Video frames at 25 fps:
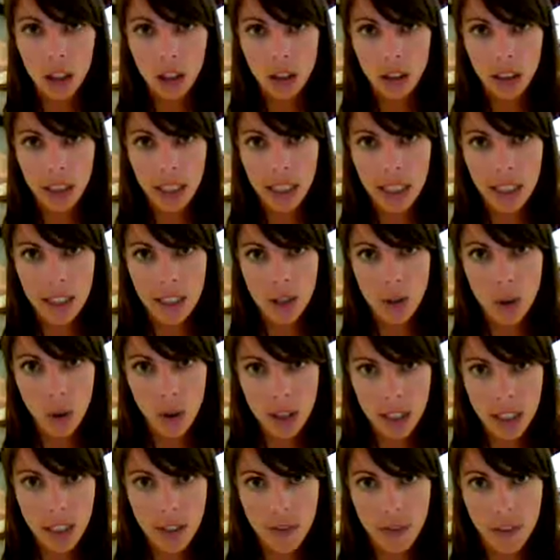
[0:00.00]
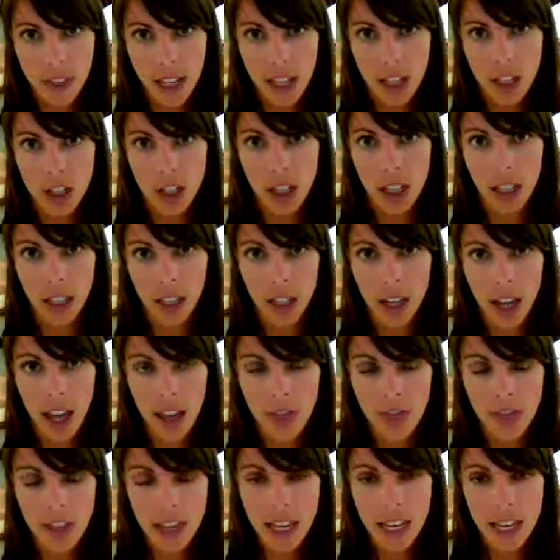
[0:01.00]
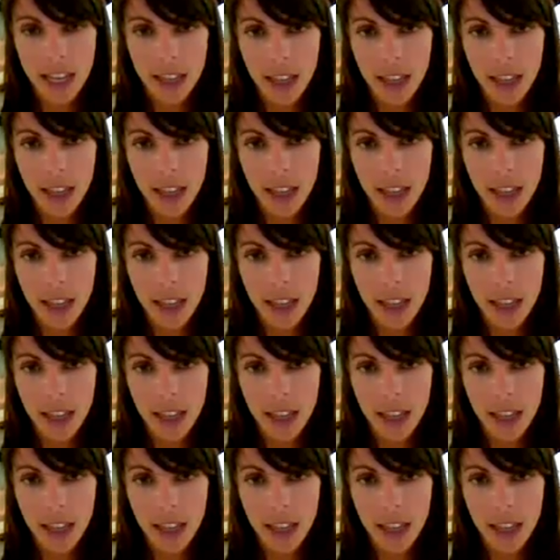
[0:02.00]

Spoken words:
ankle in dorsiflexion